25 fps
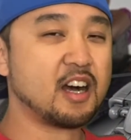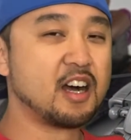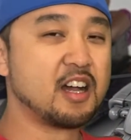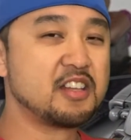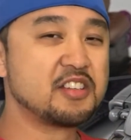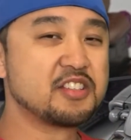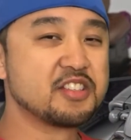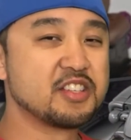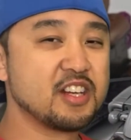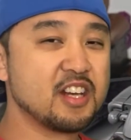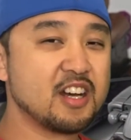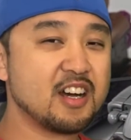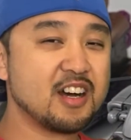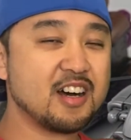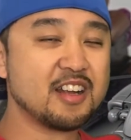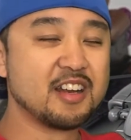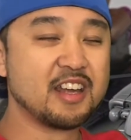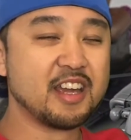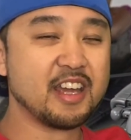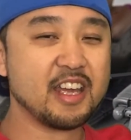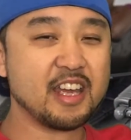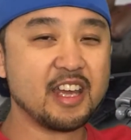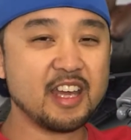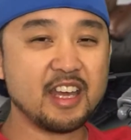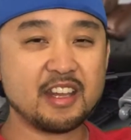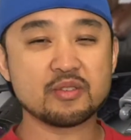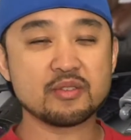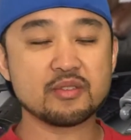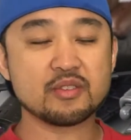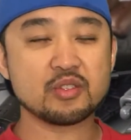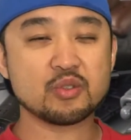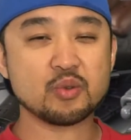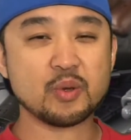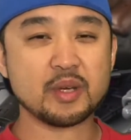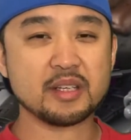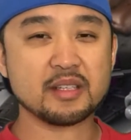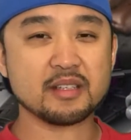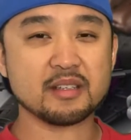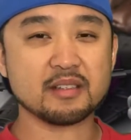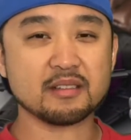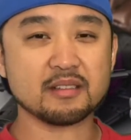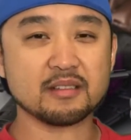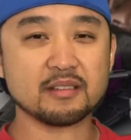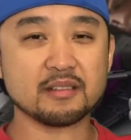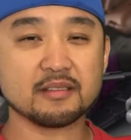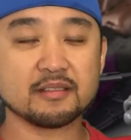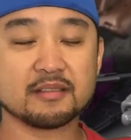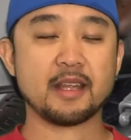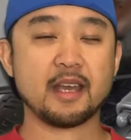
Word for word: Onslaught, and Swindle.